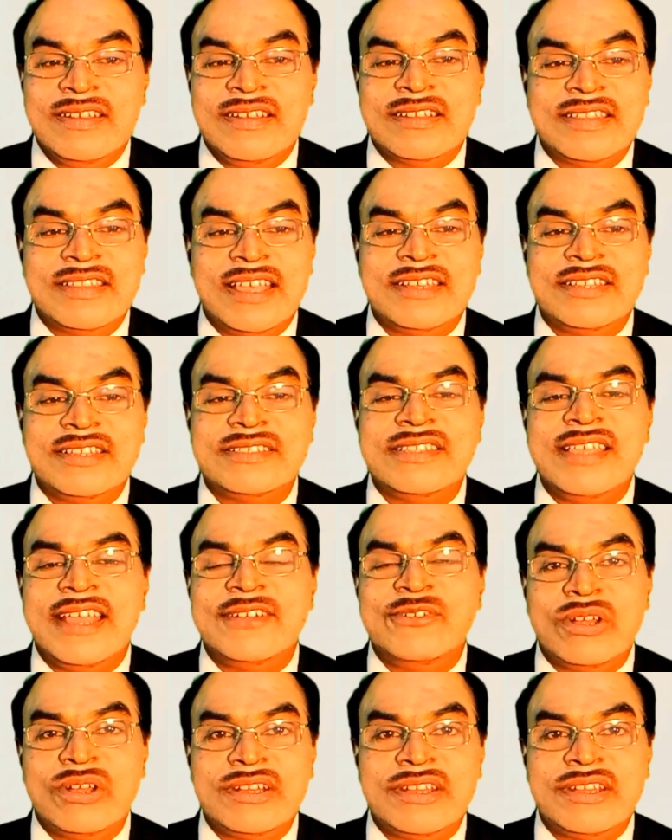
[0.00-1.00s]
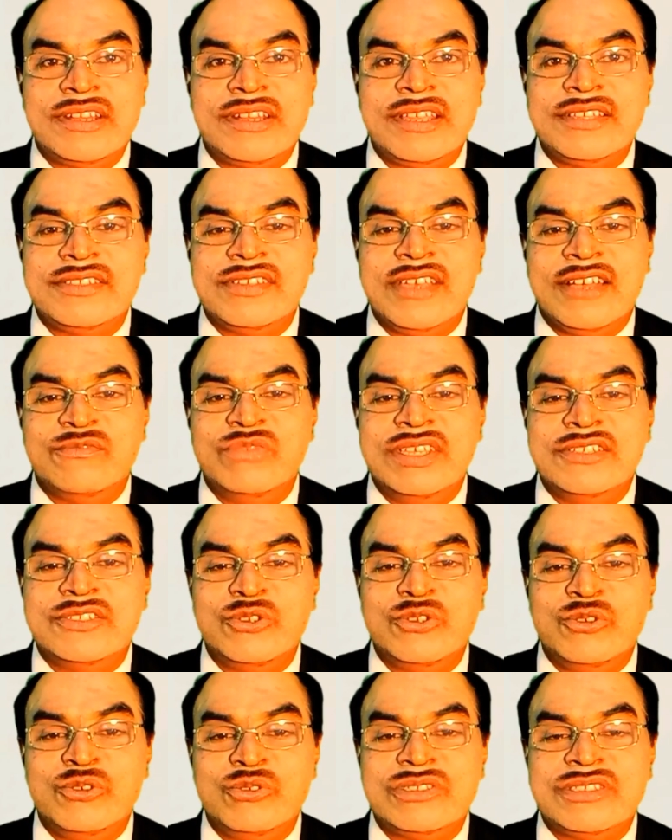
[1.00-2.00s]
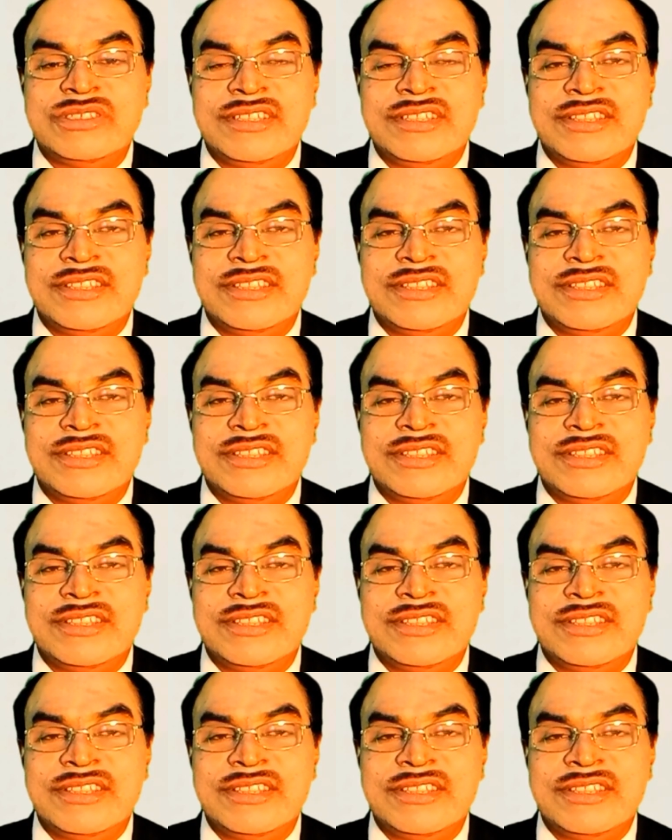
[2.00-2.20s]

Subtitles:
That is the advantage of this using the